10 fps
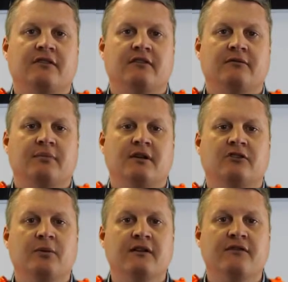there's been a
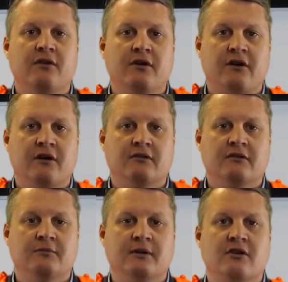
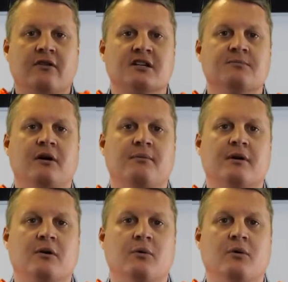24-year-old that's been crushed by a
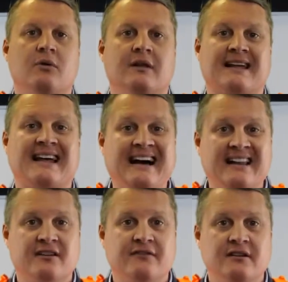brick wall at
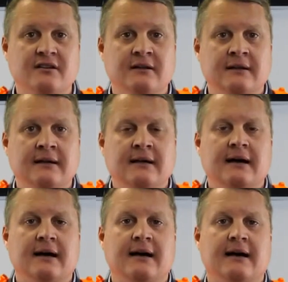Carlingford
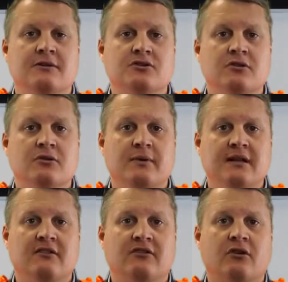due to the
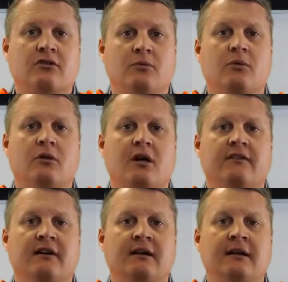wind. It's knocked the wall
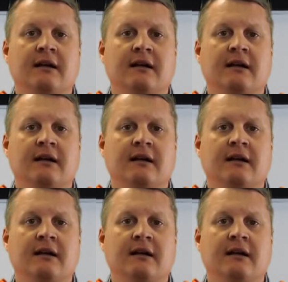over.